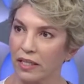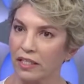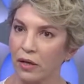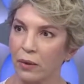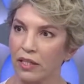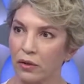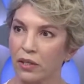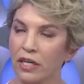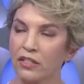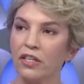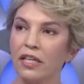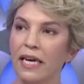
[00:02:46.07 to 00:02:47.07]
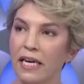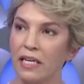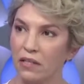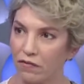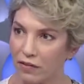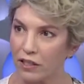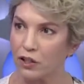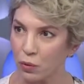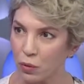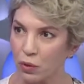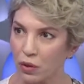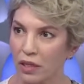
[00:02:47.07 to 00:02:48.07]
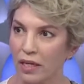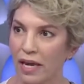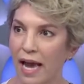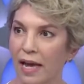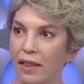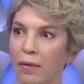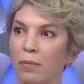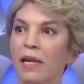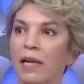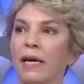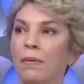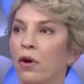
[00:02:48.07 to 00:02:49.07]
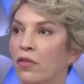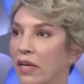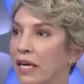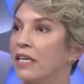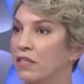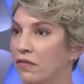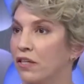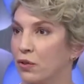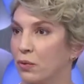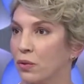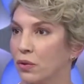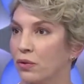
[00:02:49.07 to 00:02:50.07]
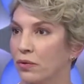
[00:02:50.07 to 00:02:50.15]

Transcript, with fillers: So he's looking to the individual and the blame on the individual.